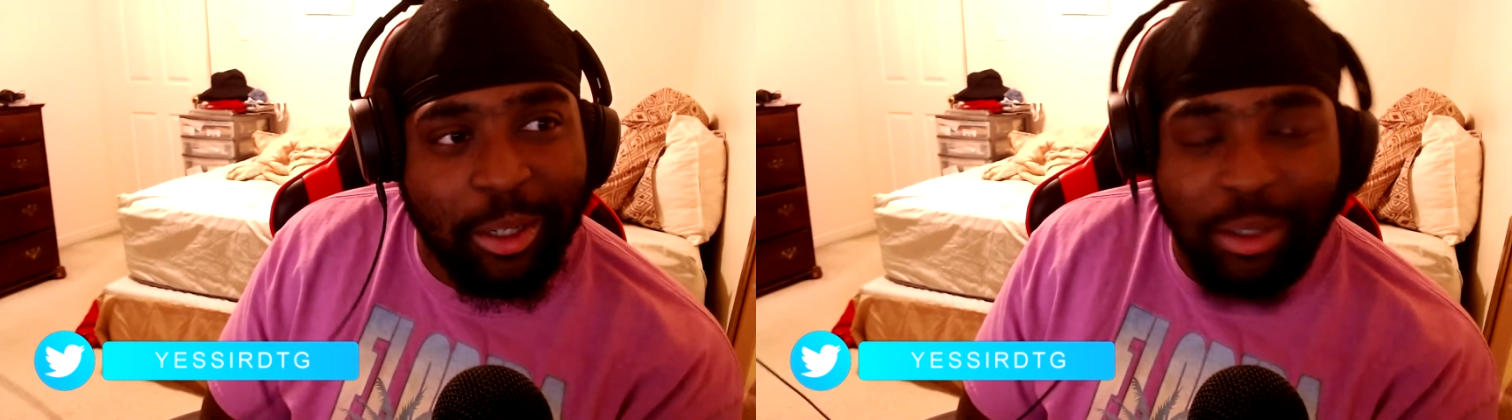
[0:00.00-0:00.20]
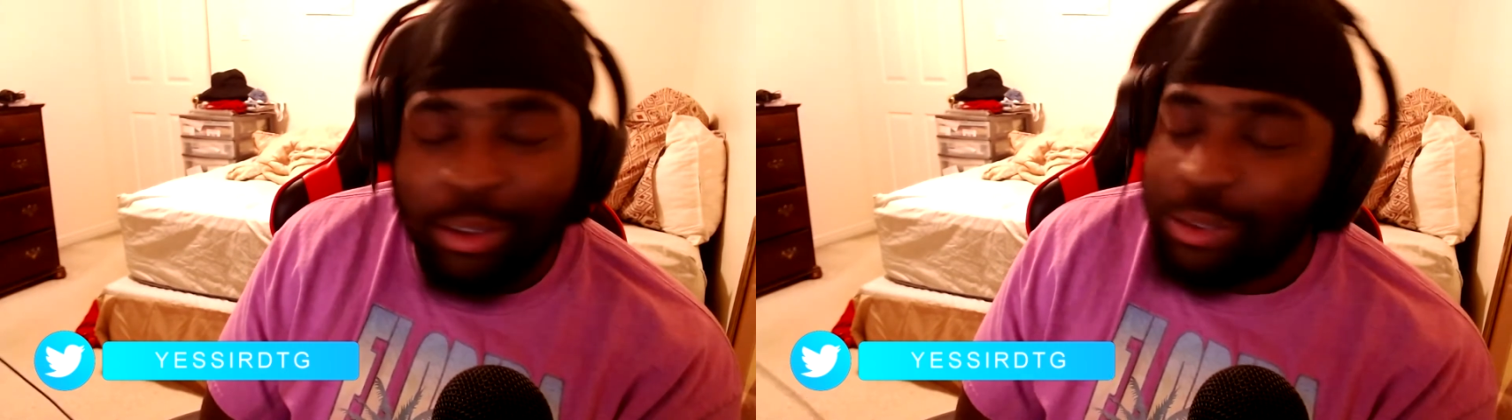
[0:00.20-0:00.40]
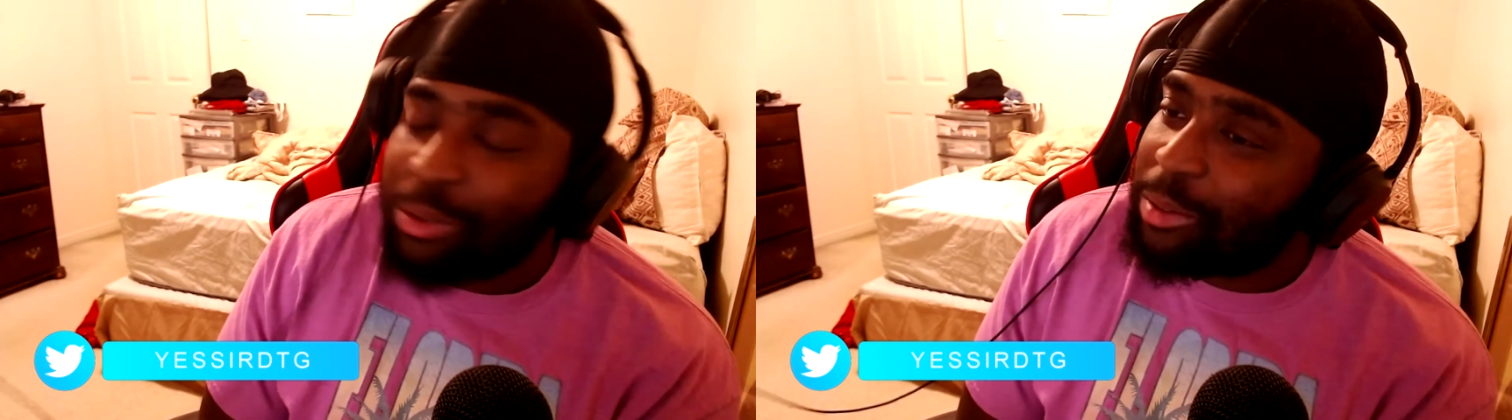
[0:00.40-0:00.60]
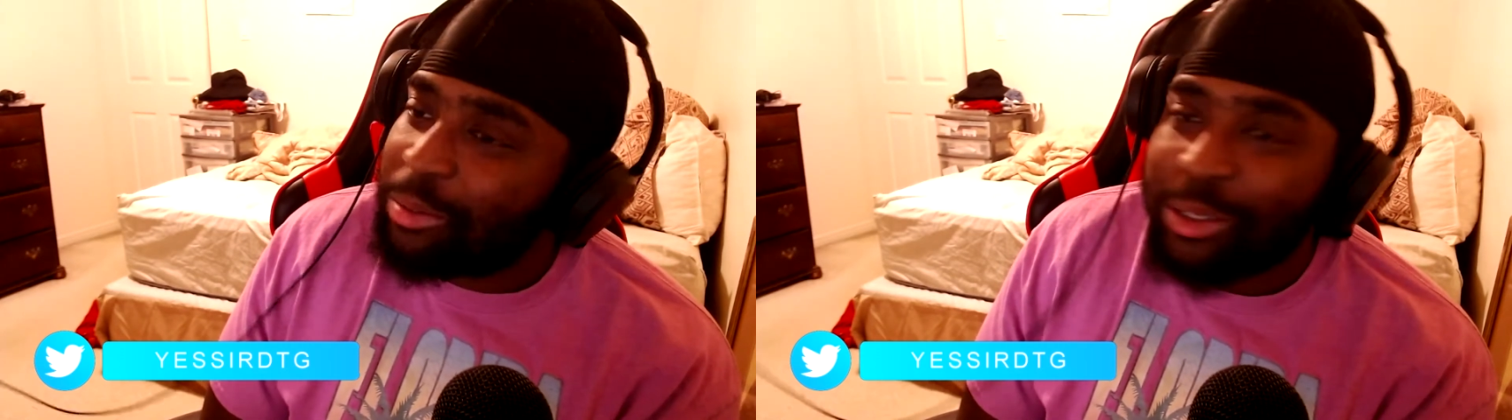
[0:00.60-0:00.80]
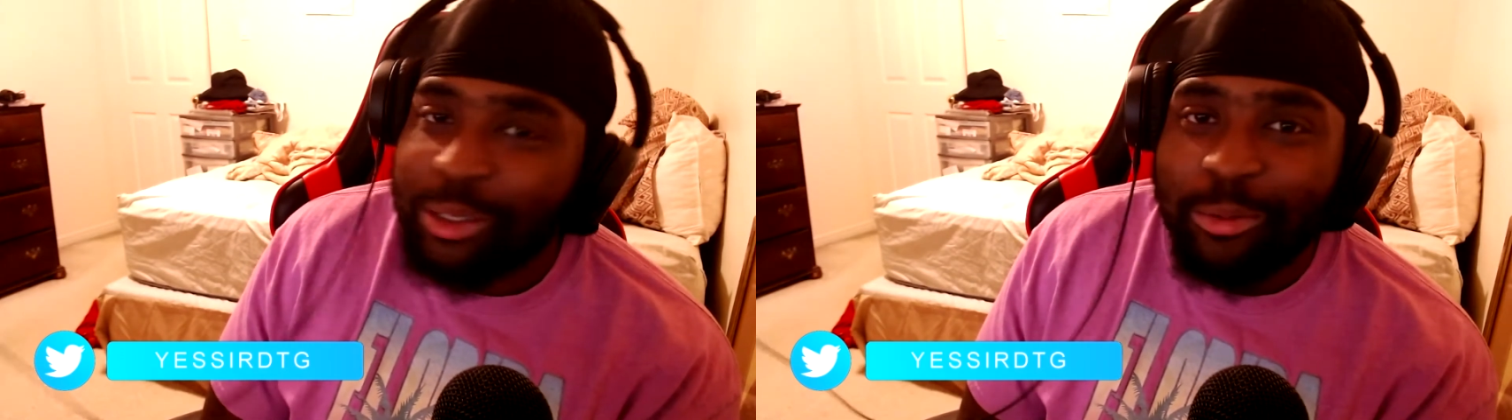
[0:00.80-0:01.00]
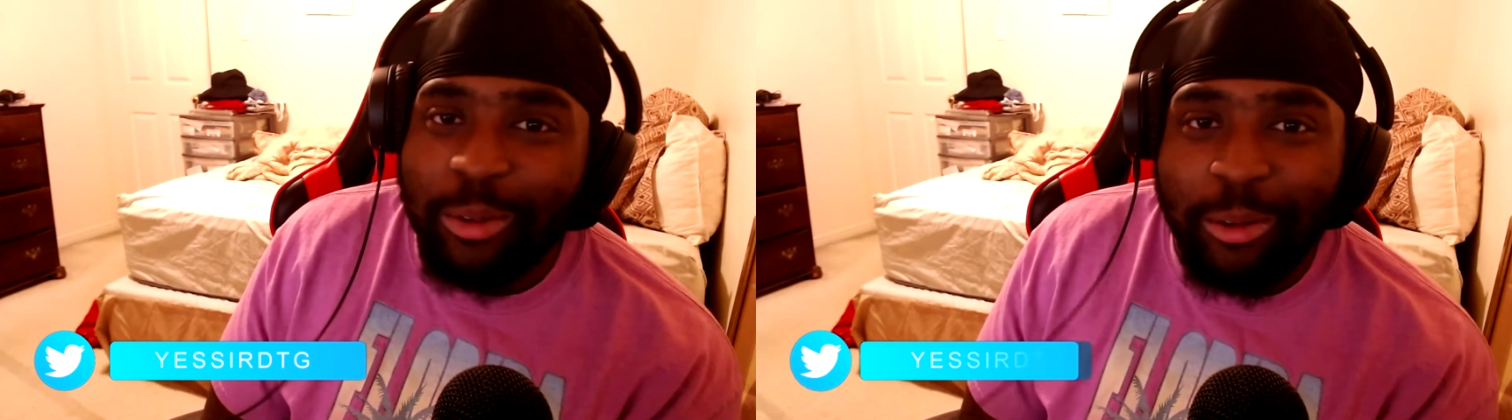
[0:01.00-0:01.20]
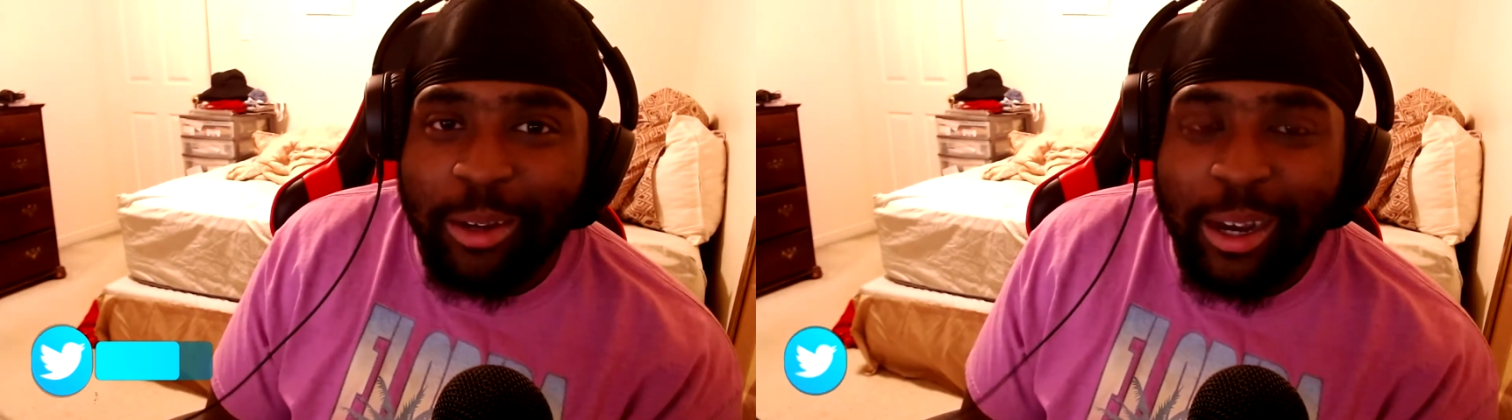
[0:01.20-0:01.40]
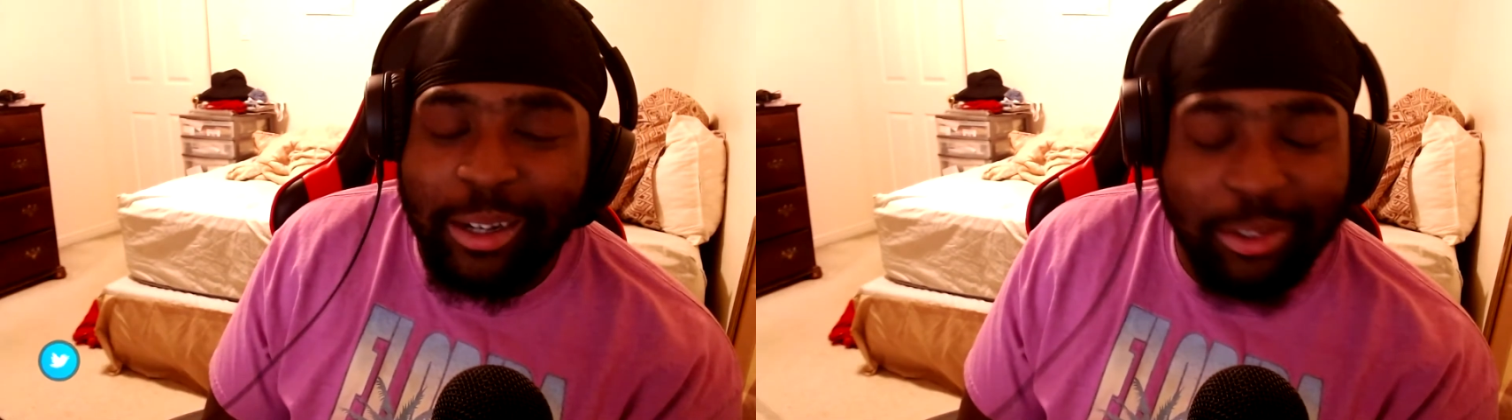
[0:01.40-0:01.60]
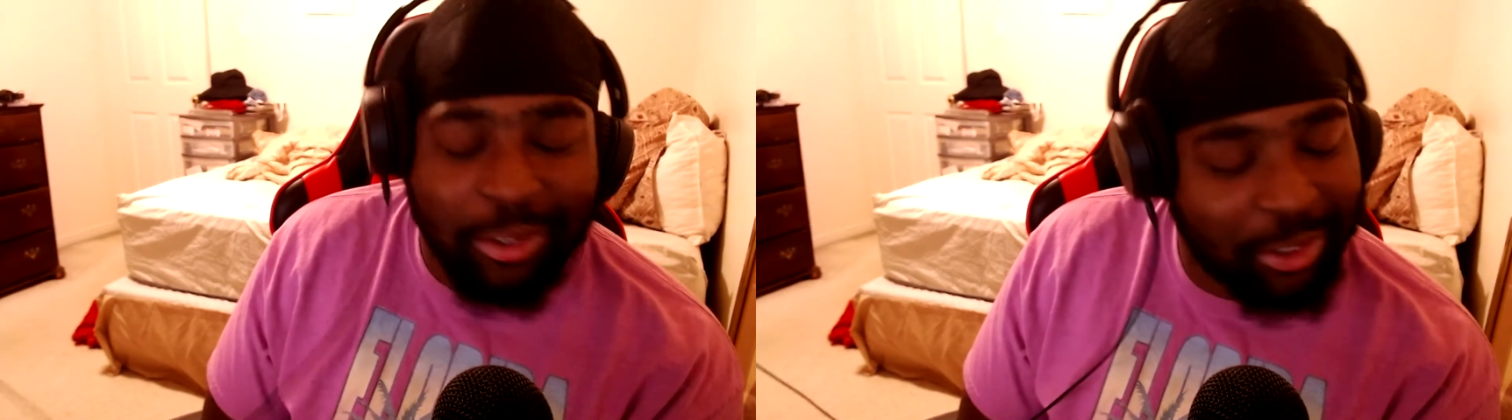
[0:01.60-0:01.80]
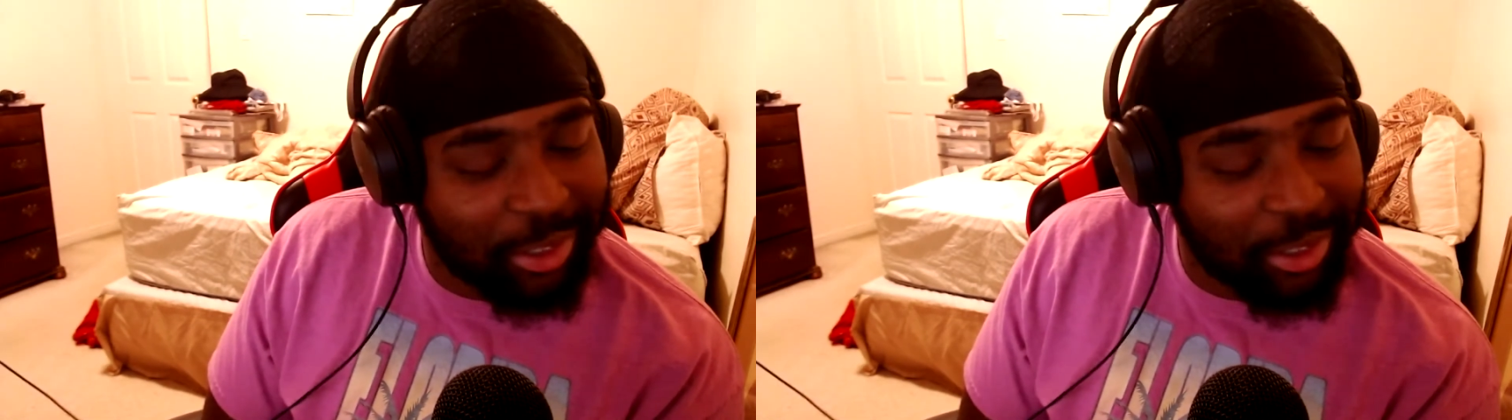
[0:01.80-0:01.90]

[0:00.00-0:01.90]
And you know, some of the stuff we react to is